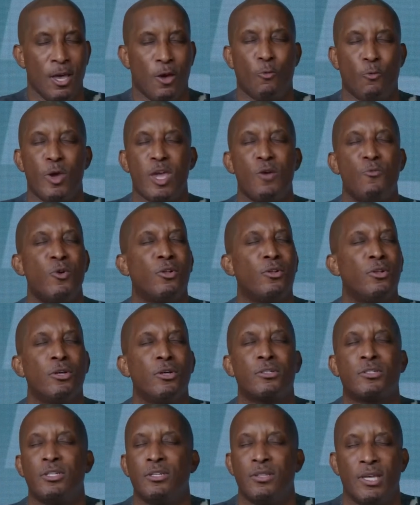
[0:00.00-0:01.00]
We will
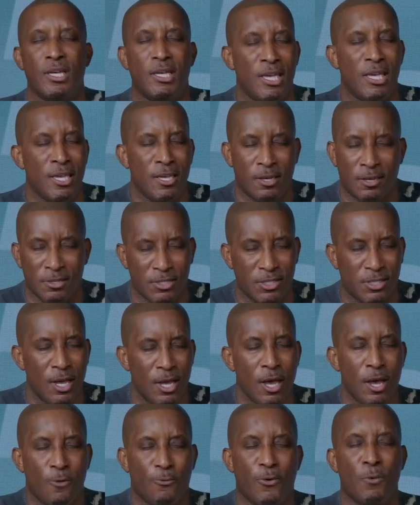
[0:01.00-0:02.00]
look to the hills
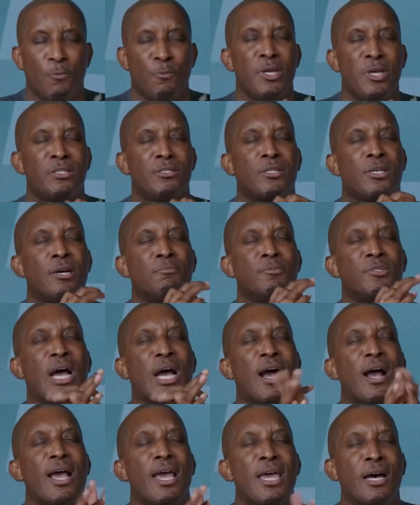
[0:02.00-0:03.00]
from whence comes
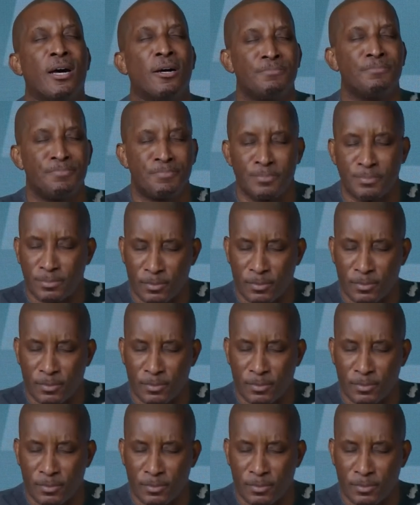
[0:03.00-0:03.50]
our help.